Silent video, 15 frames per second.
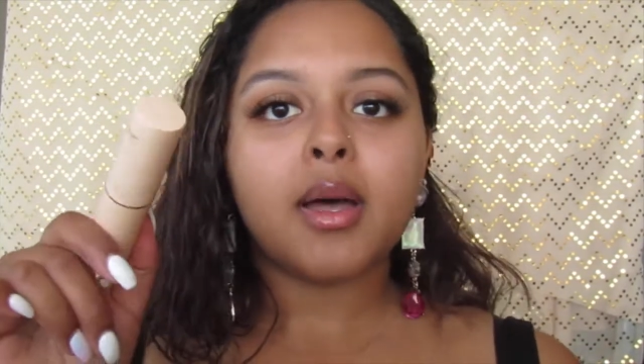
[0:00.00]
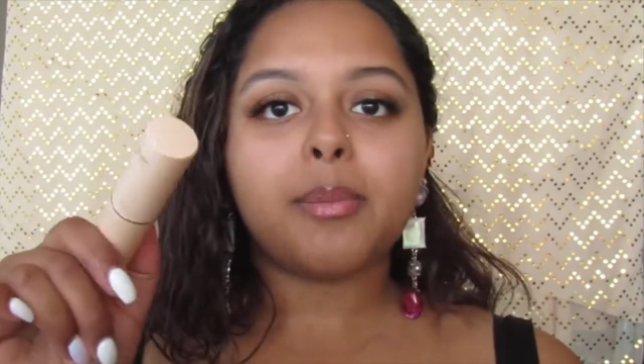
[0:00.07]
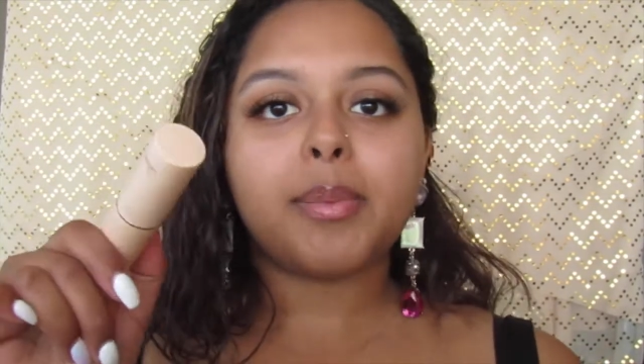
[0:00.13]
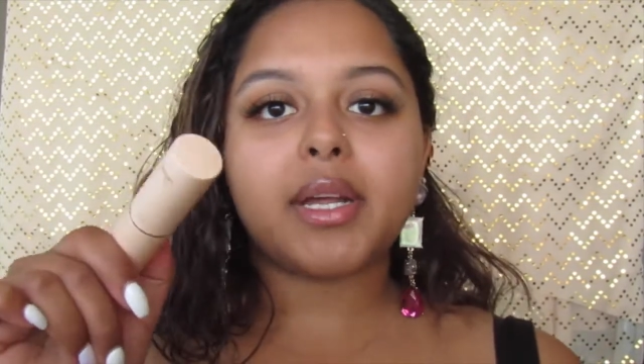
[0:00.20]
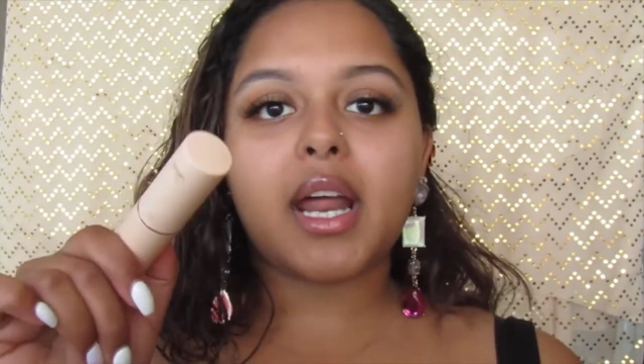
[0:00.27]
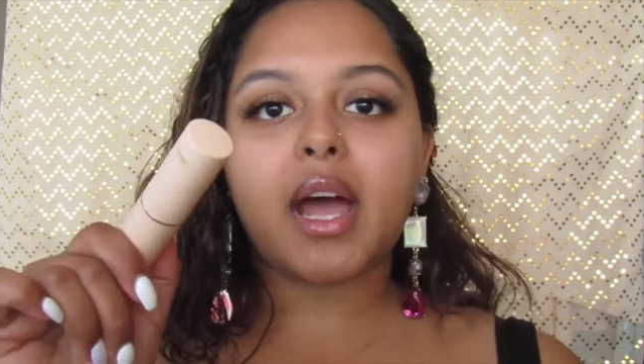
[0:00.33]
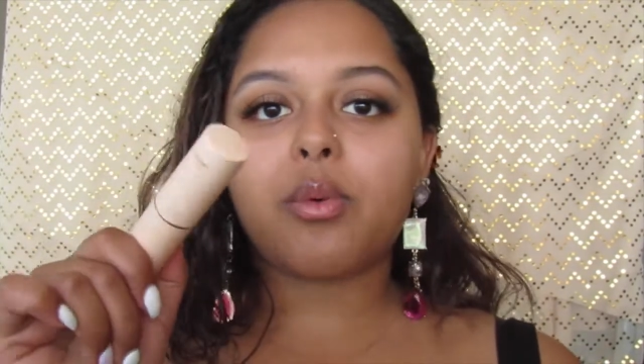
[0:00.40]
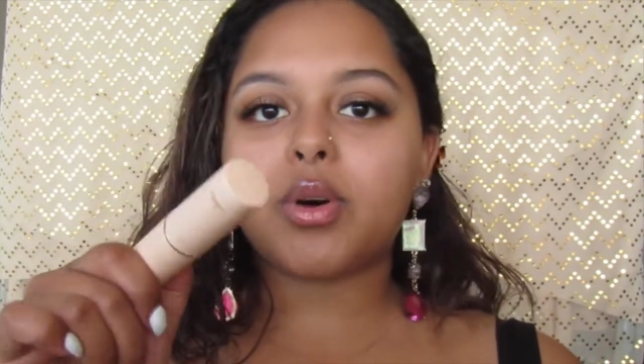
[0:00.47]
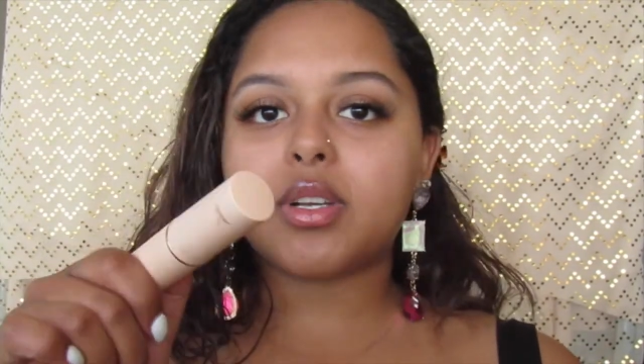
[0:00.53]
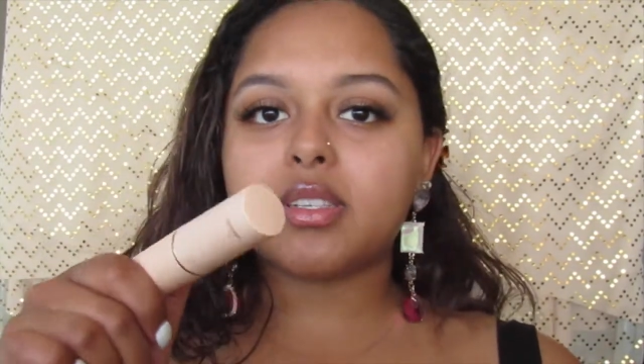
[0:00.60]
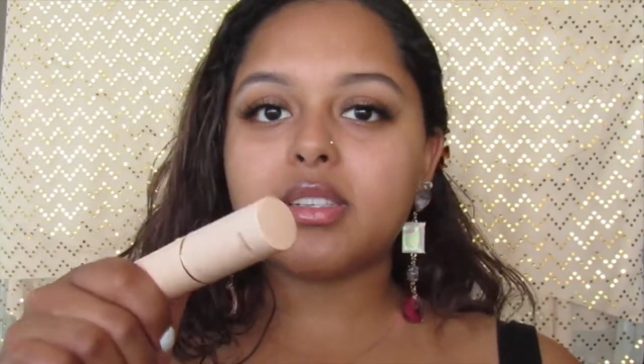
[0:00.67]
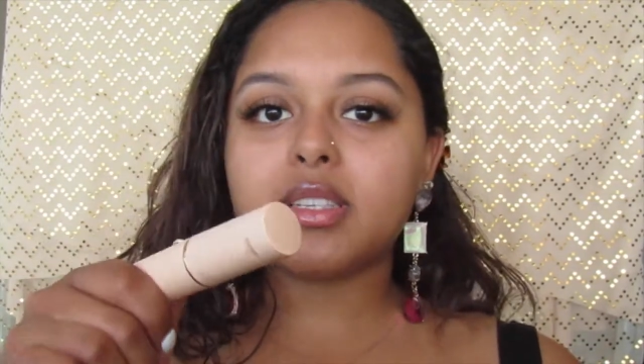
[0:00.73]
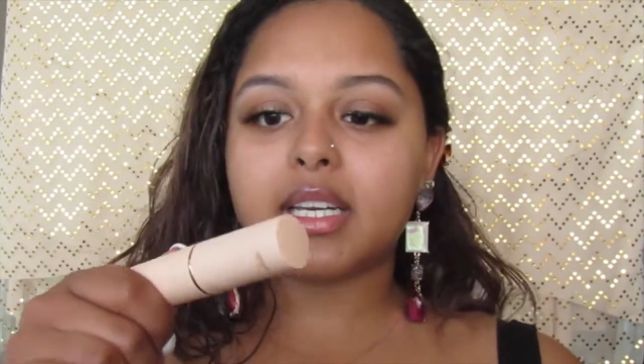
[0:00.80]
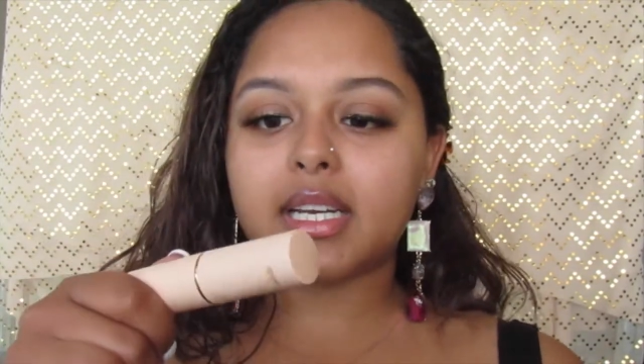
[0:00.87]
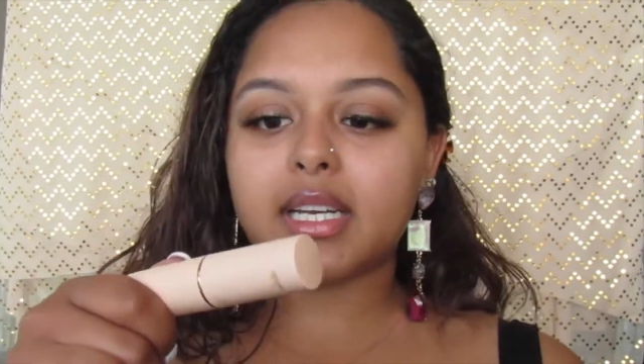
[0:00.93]
but I
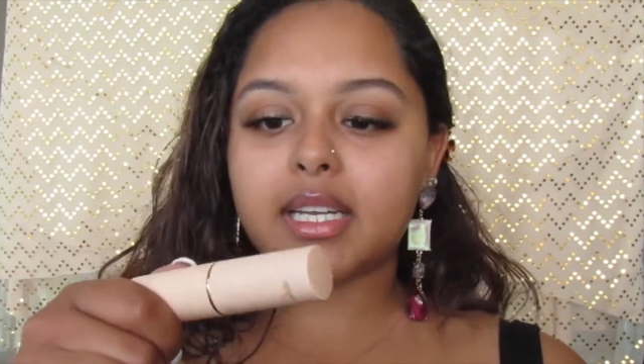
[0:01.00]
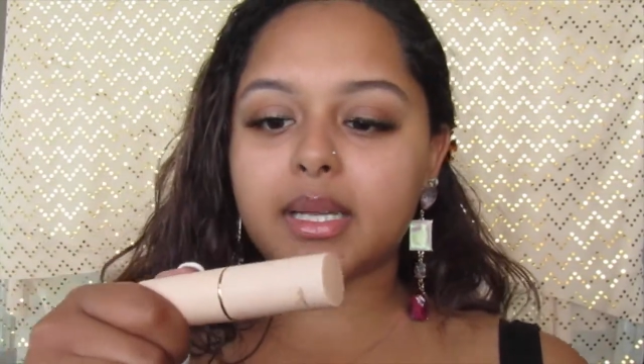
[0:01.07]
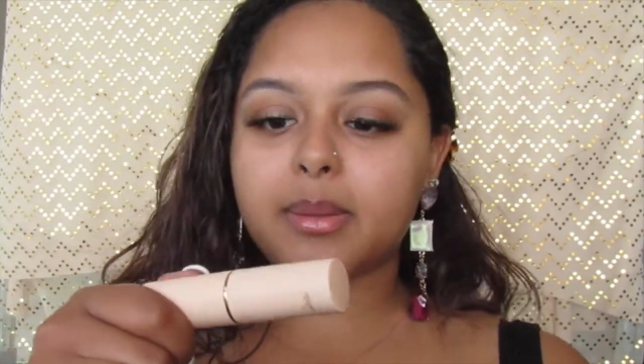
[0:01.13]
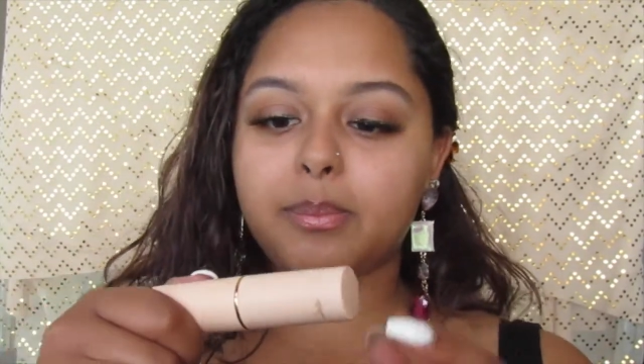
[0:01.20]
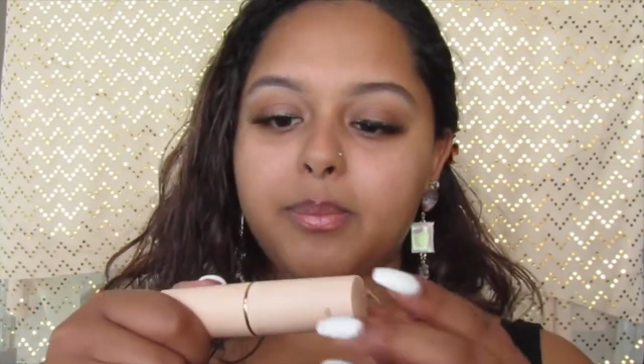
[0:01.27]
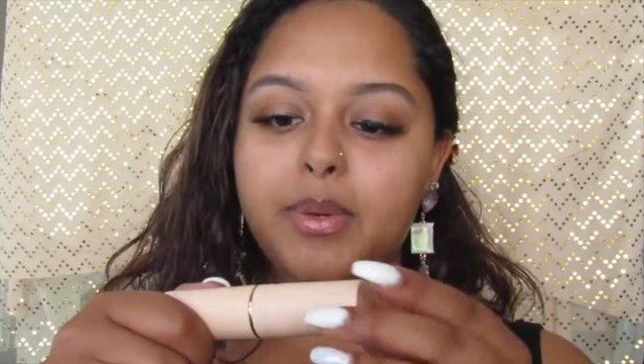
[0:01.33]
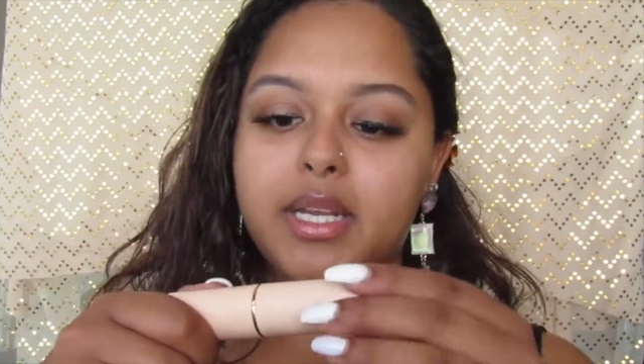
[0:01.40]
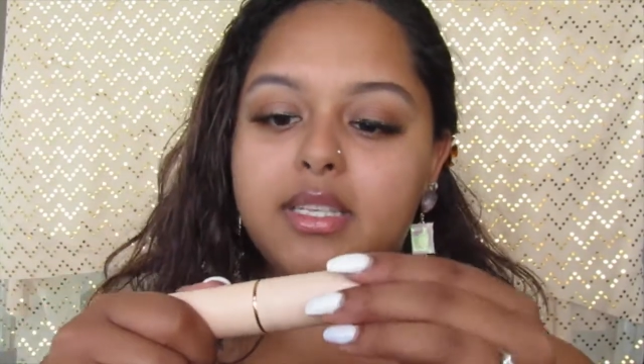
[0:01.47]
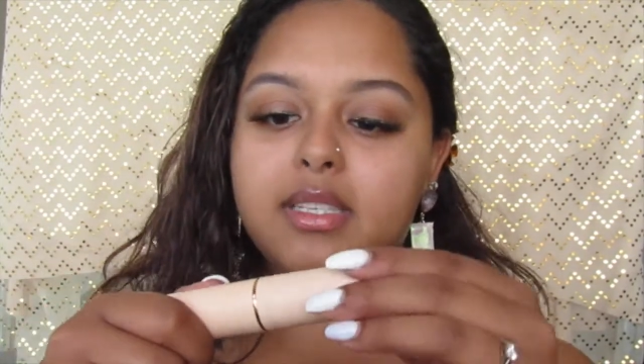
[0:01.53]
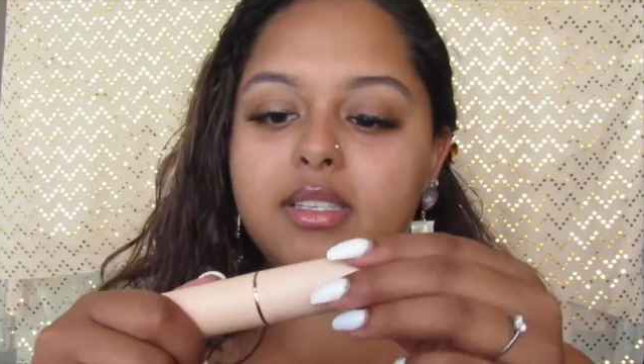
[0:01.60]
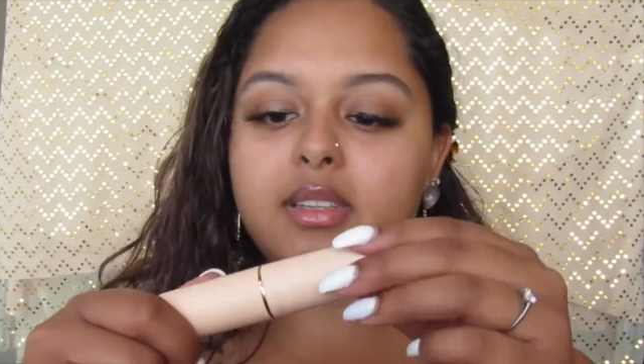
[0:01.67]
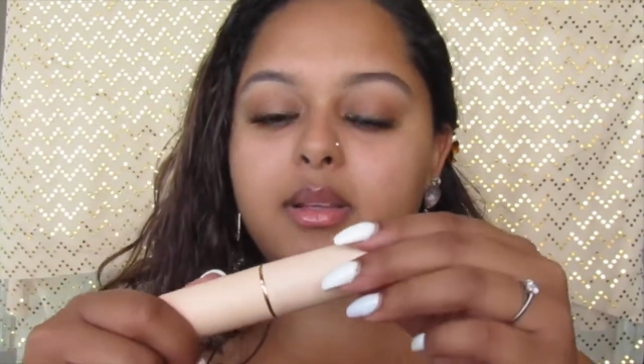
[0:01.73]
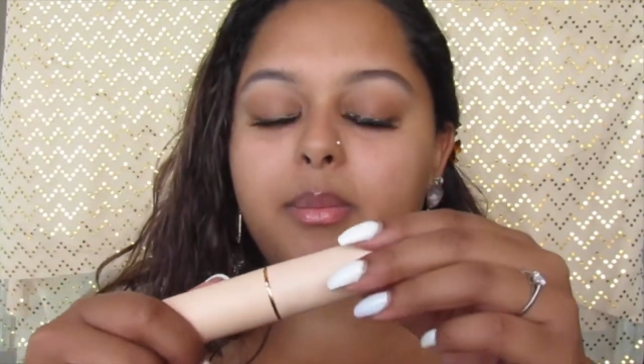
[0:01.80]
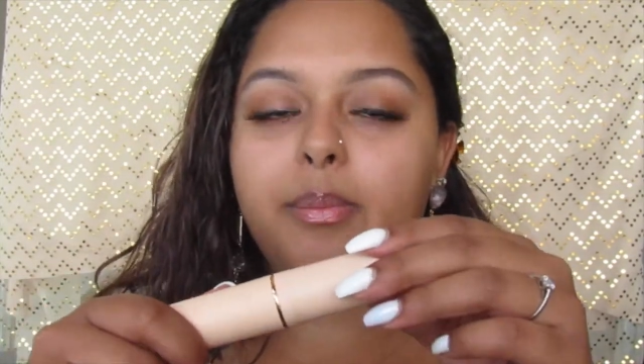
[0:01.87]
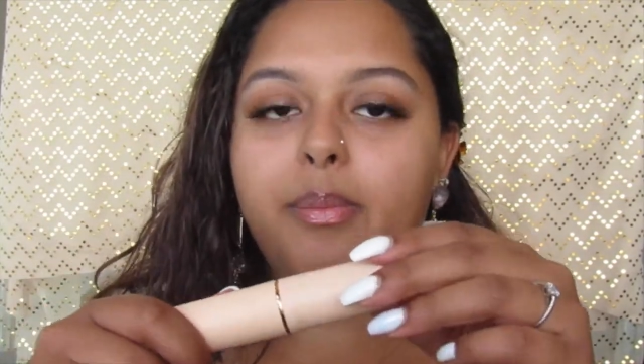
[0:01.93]
wasn't really
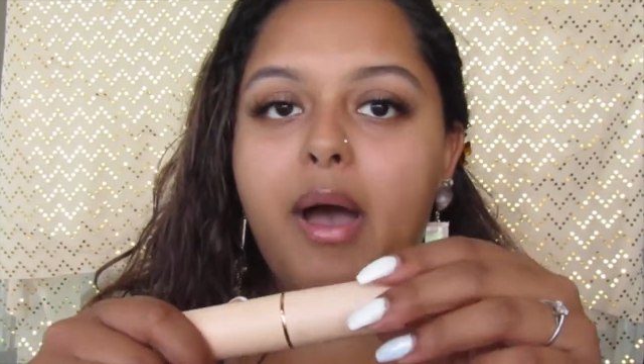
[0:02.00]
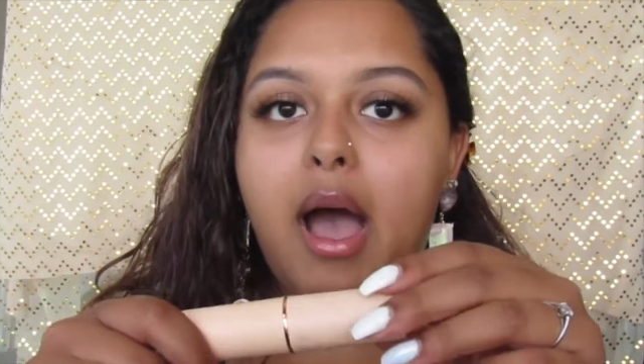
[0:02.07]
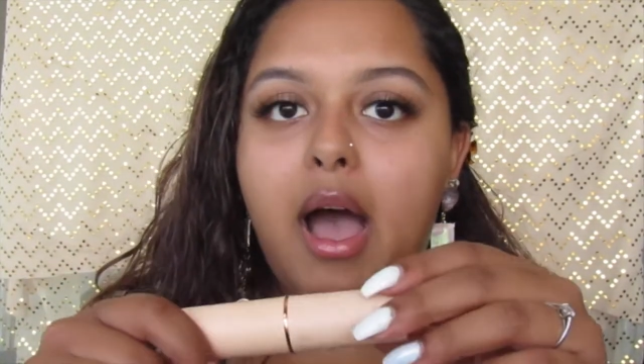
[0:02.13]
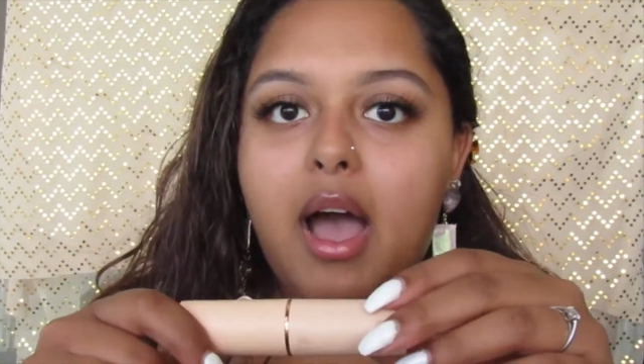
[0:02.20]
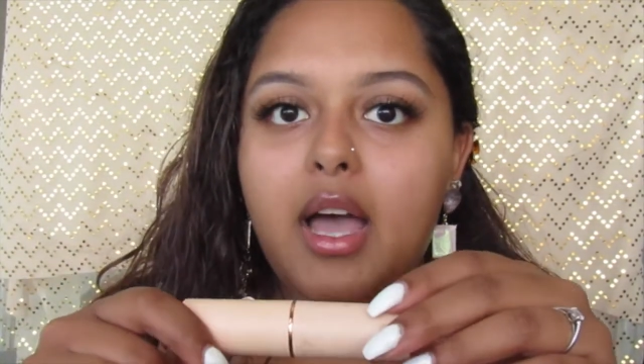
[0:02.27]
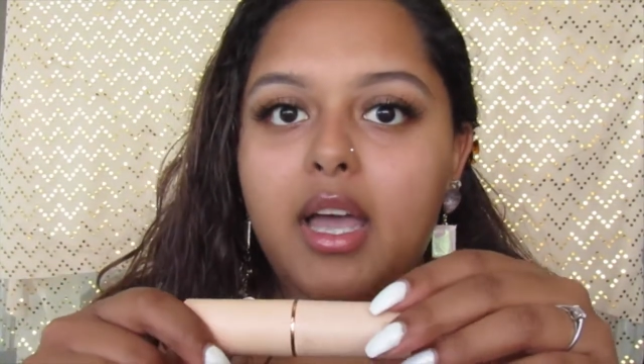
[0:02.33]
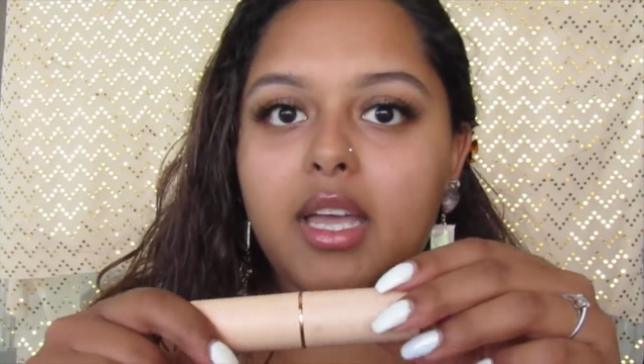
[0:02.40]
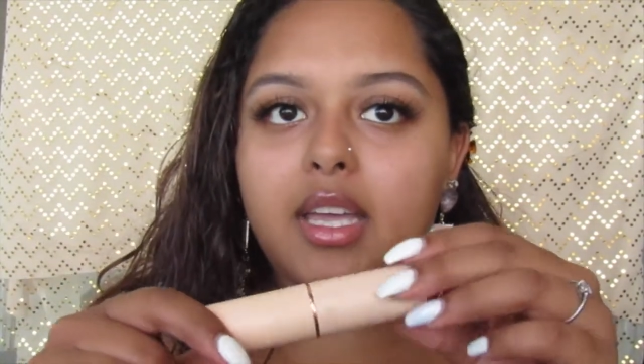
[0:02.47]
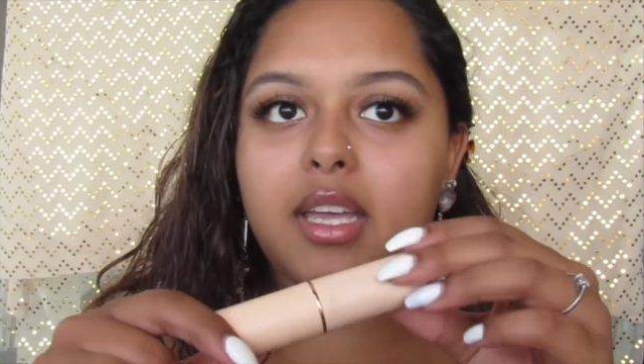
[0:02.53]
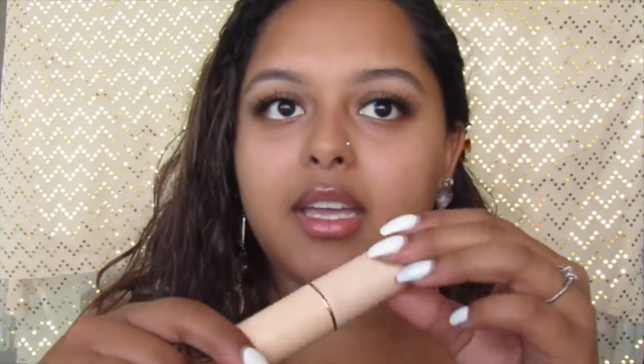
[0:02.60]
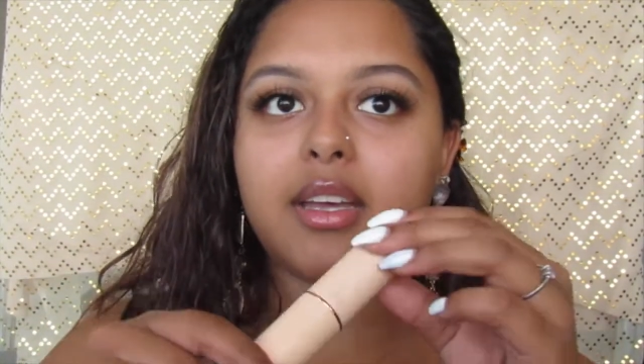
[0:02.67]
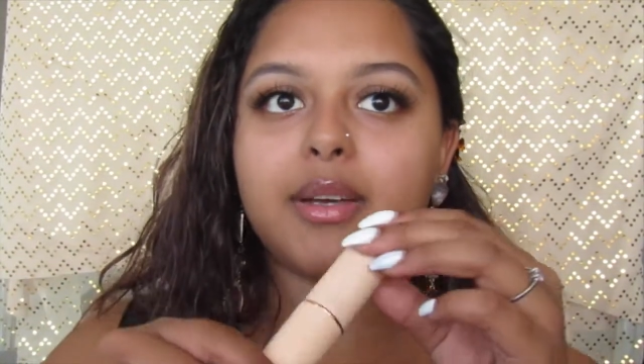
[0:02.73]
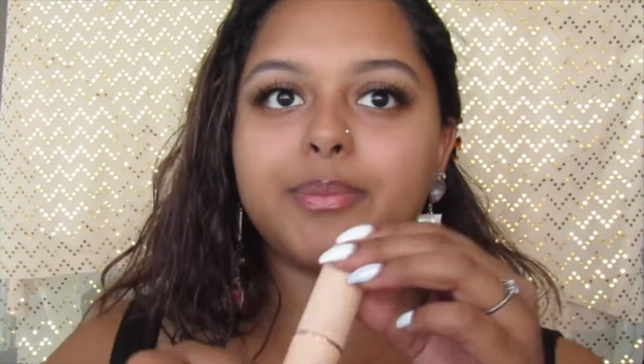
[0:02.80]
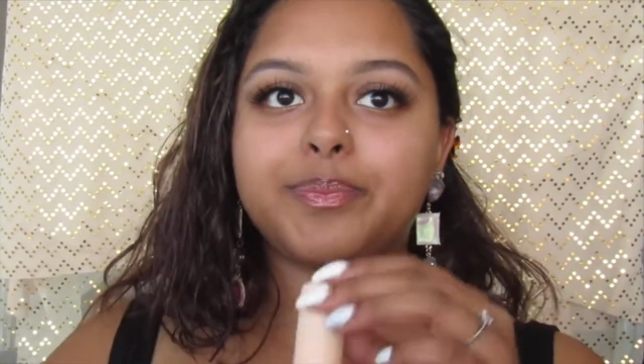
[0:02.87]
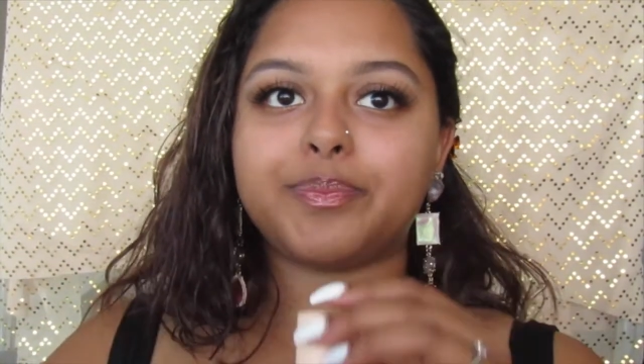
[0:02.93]
impressed by,